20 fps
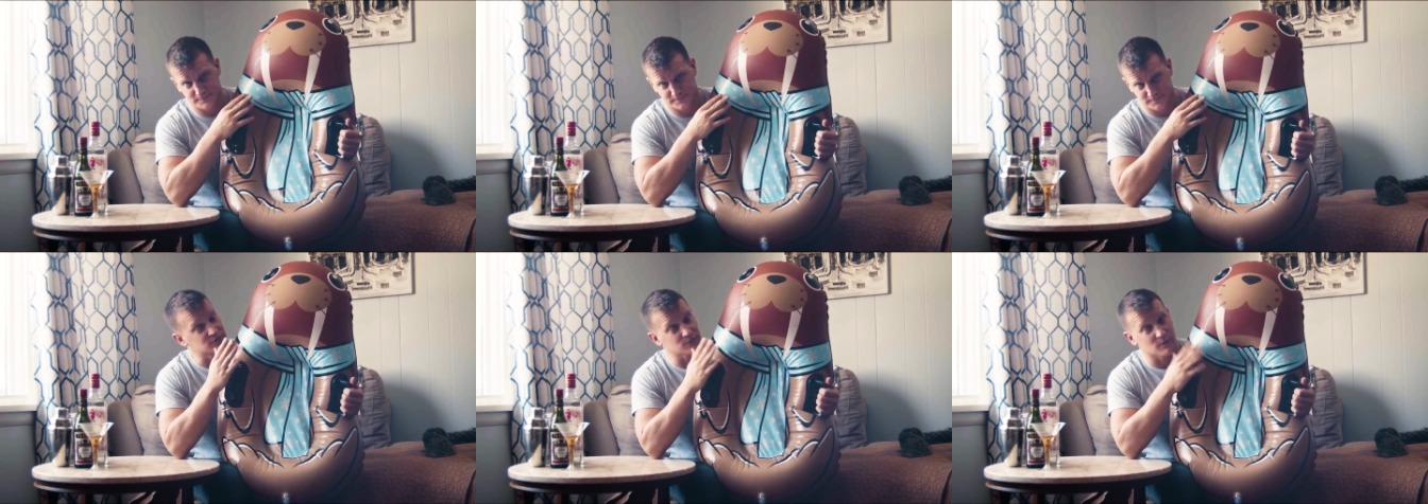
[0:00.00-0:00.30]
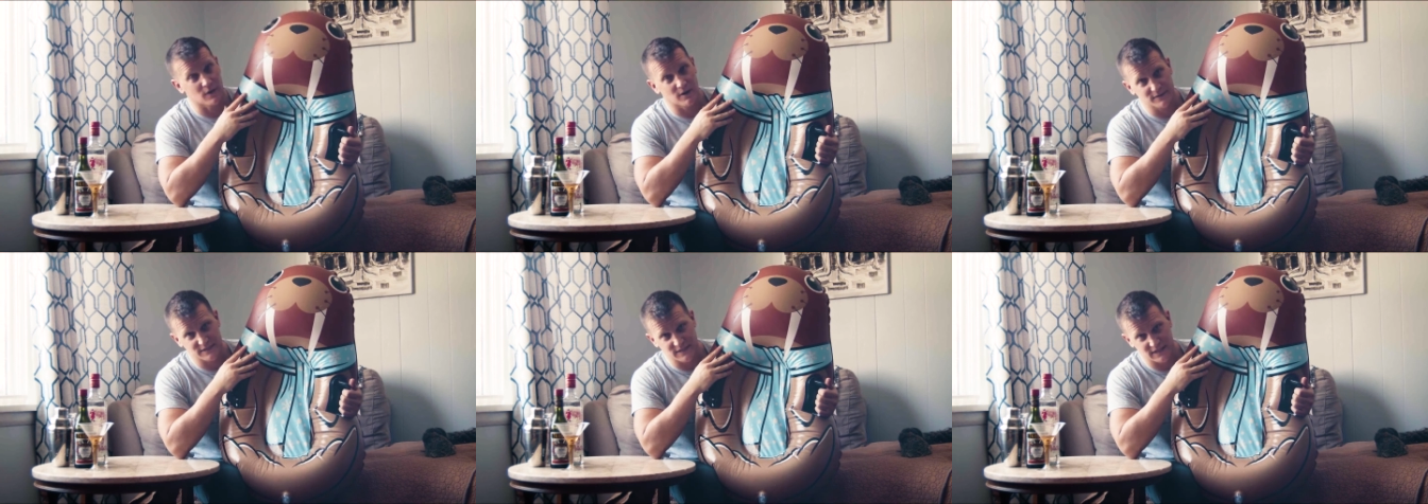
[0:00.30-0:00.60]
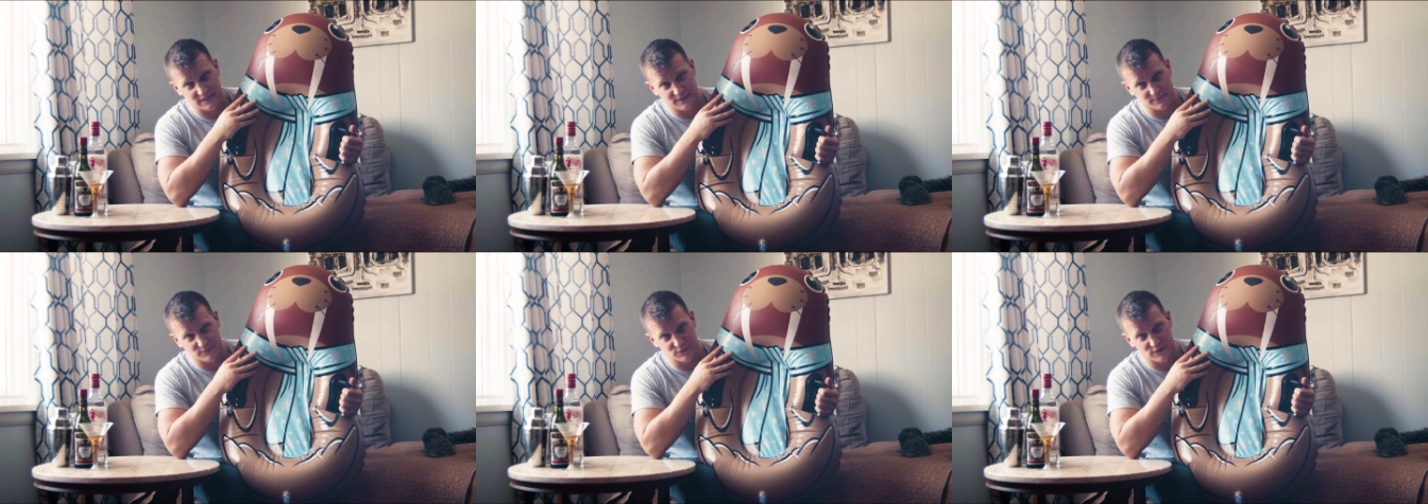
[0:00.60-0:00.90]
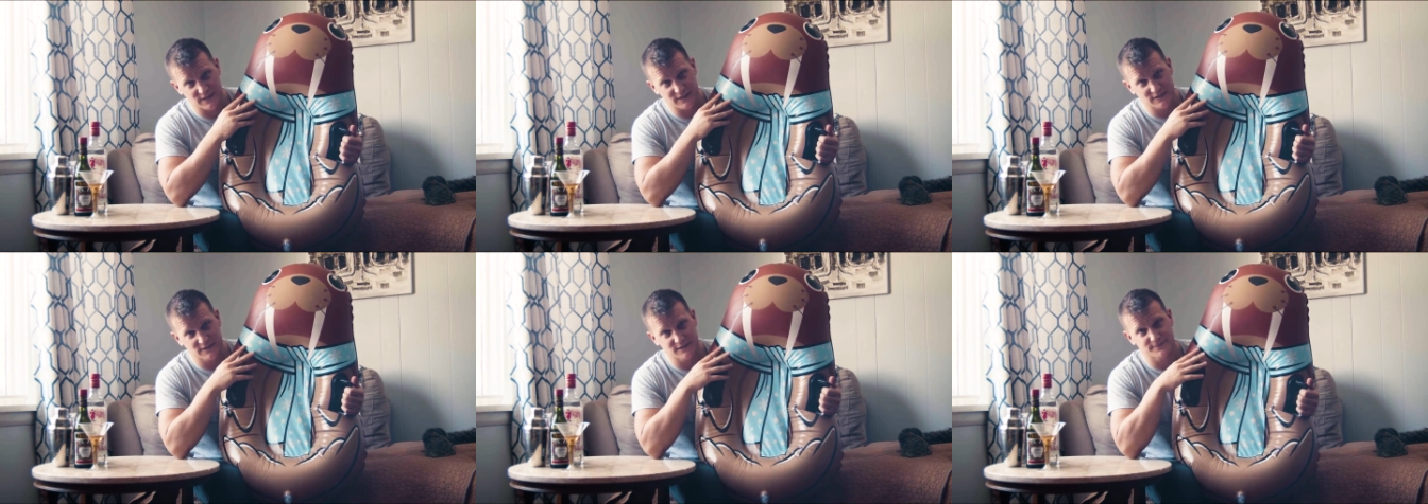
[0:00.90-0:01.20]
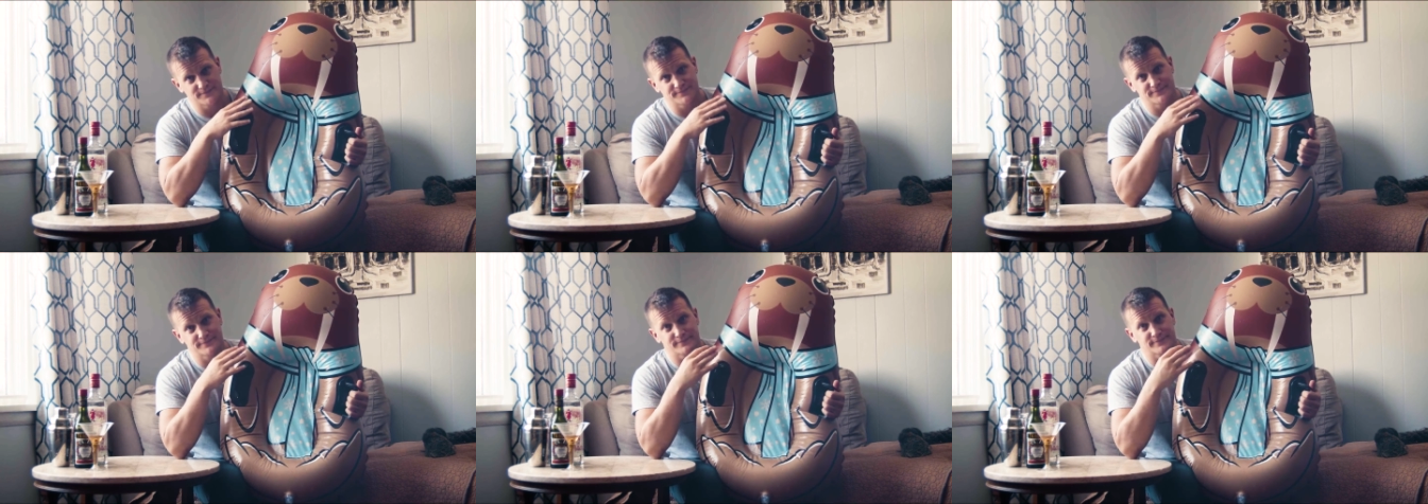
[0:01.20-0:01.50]
Mr. Walrus had some
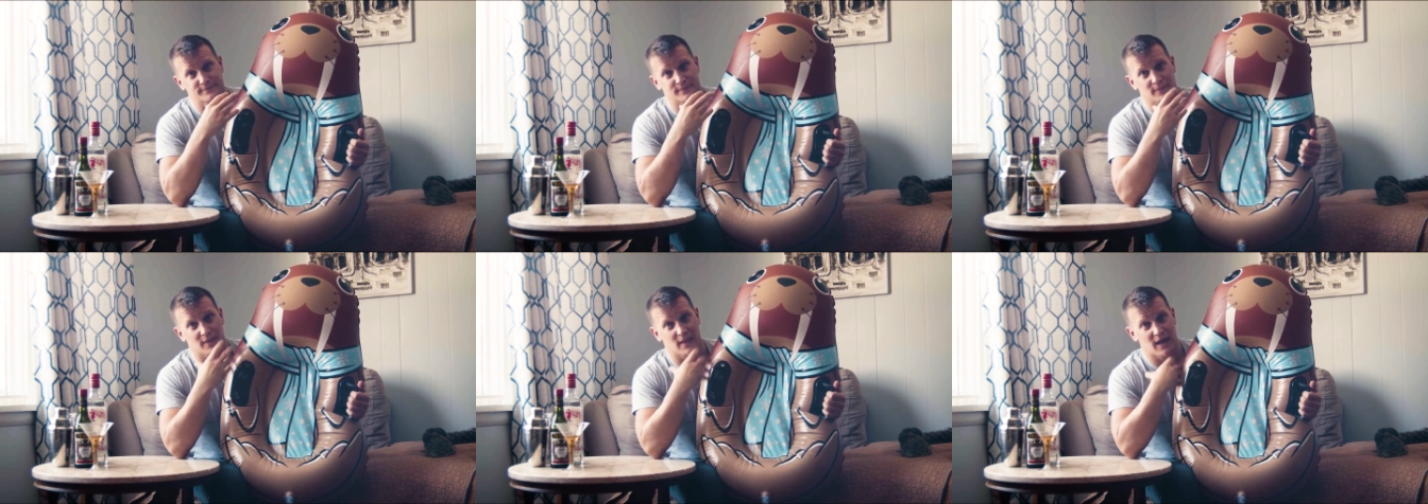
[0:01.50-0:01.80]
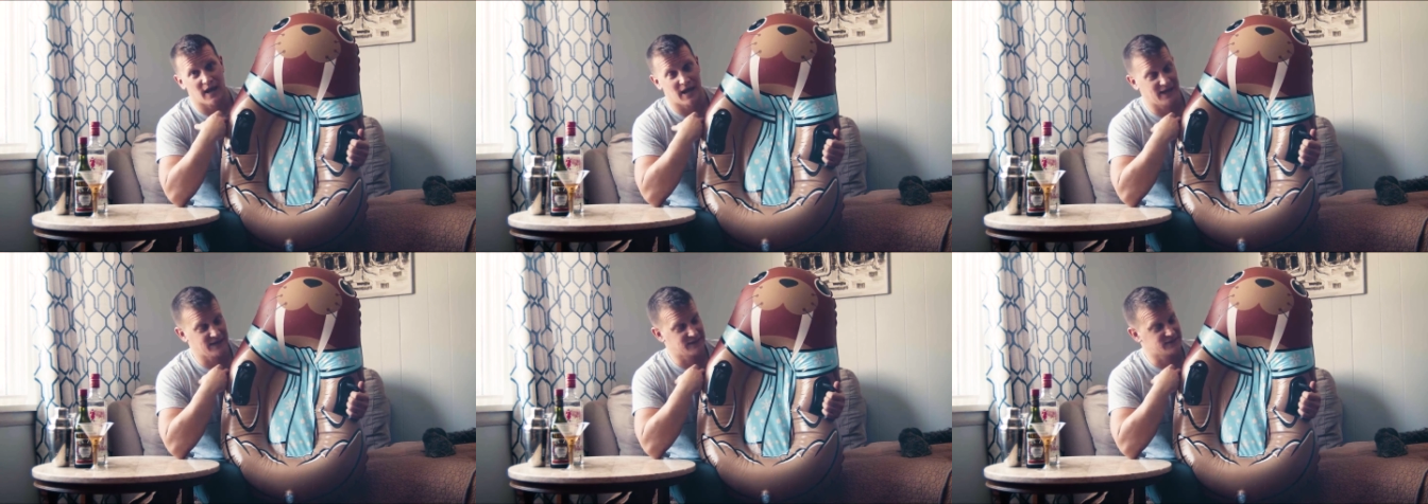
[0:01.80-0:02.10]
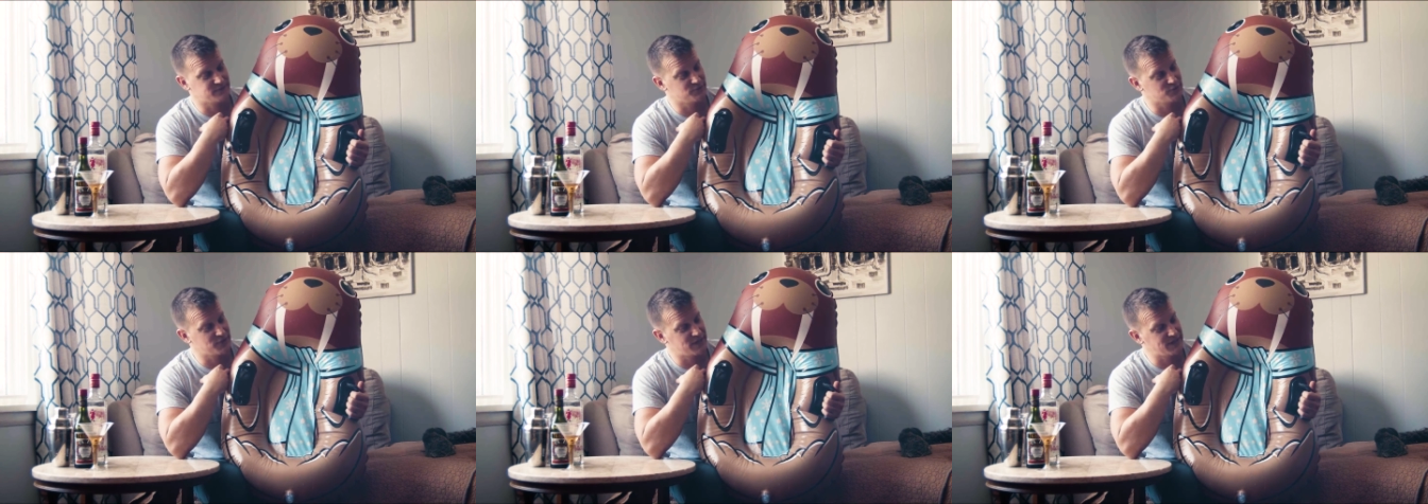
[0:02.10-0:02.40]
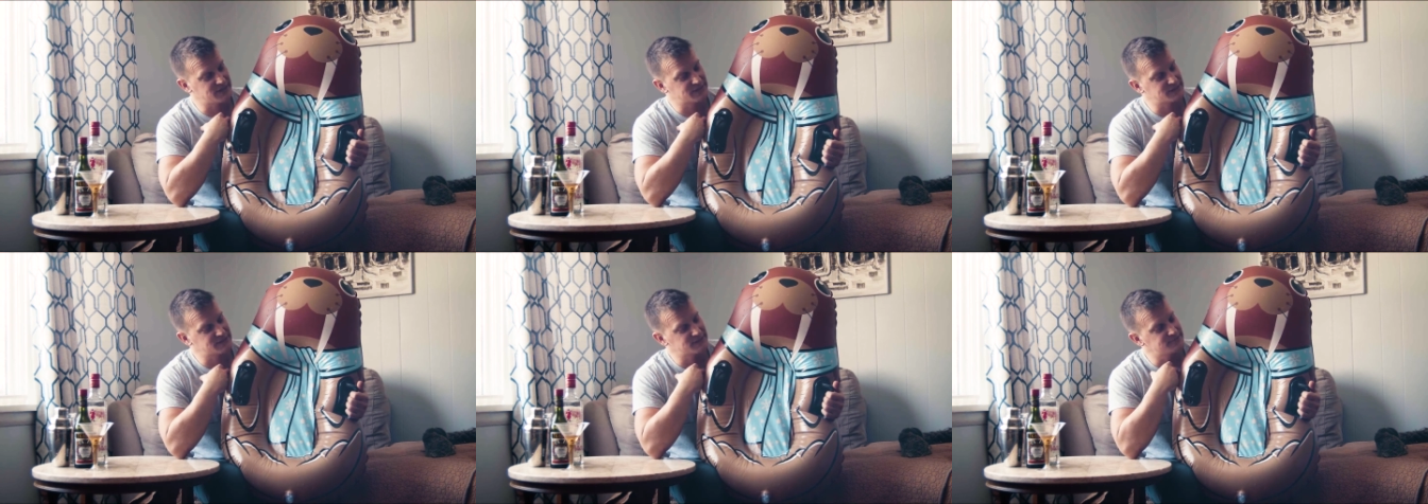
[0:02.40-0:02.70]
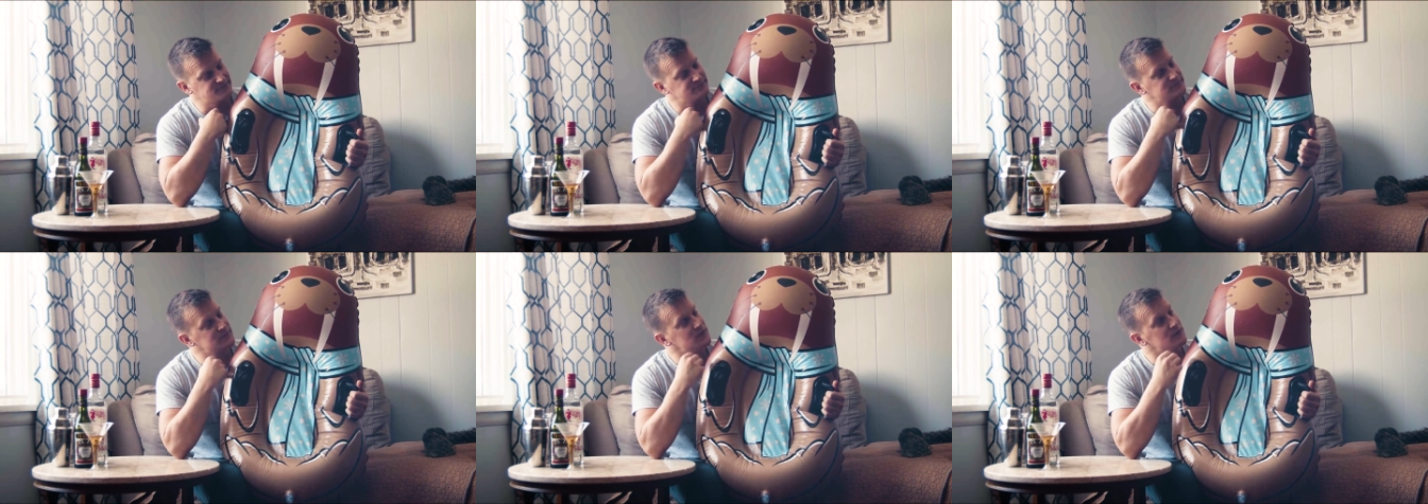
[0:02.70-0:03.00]
drinks. I had some
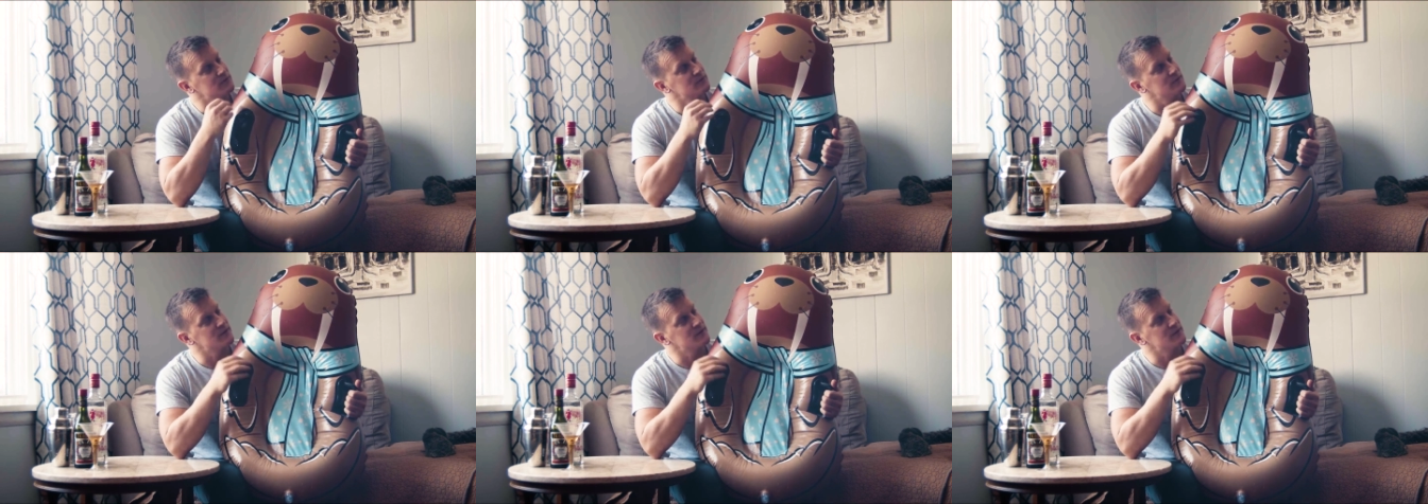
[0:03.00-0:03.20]
drinks.